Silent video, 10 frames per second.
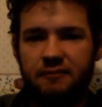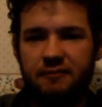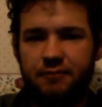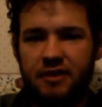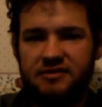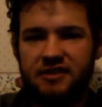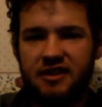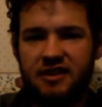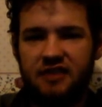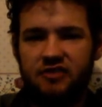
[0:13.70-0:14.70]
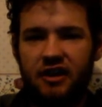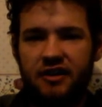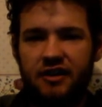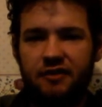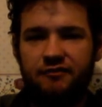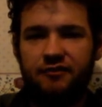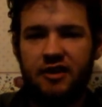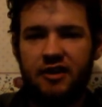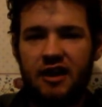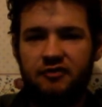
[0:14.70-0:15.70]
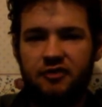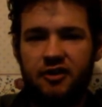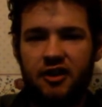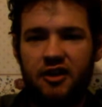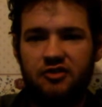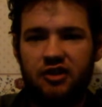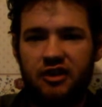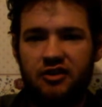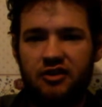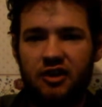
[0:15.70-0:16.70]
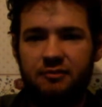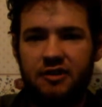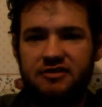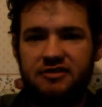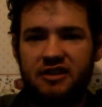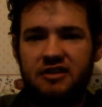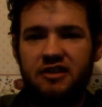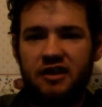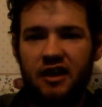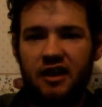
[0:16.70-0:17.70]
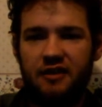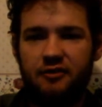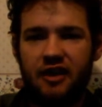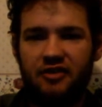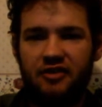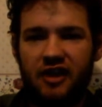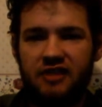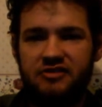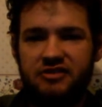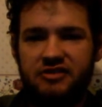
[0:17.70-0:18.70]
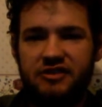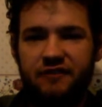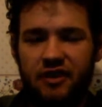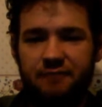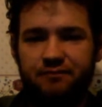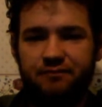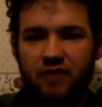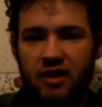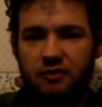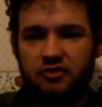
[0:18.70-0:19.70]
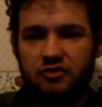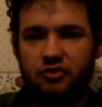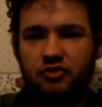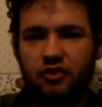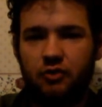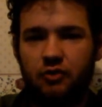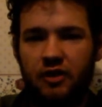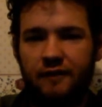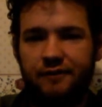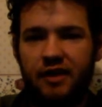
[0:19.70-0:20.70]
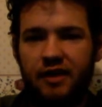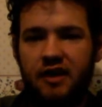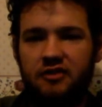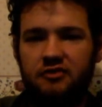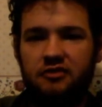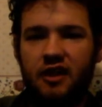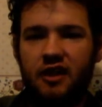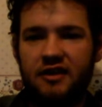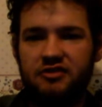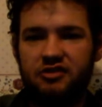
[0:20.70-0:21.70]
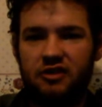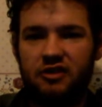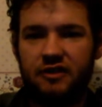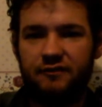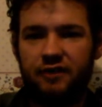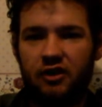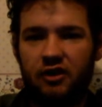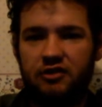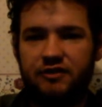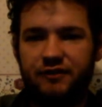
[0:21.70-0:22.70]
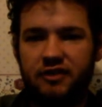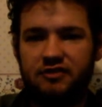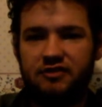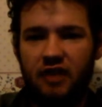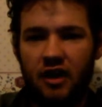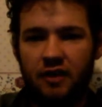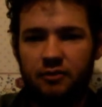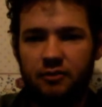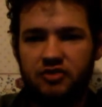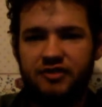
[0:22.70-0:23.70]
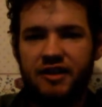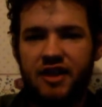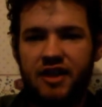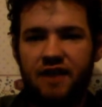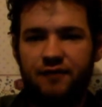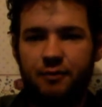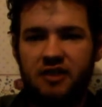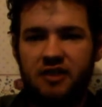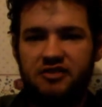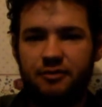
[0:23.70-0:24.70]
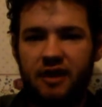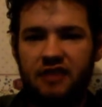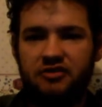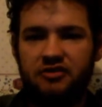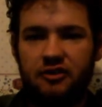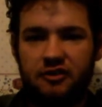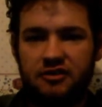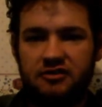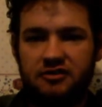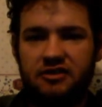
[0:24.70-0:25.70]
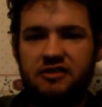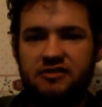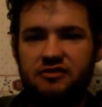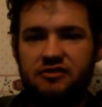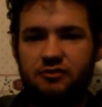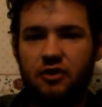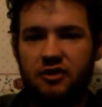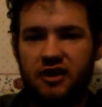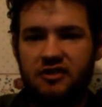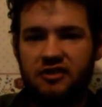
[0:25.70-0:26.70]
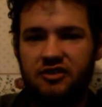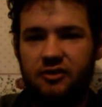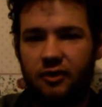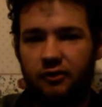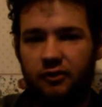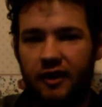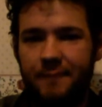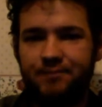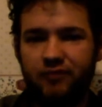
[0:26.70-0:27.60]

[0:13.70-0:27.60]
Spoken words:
BC and died in 399 BC at around the age of 70. He was also one of the greatest Greek philosophers. Most of the information about Socrates' work he did not write.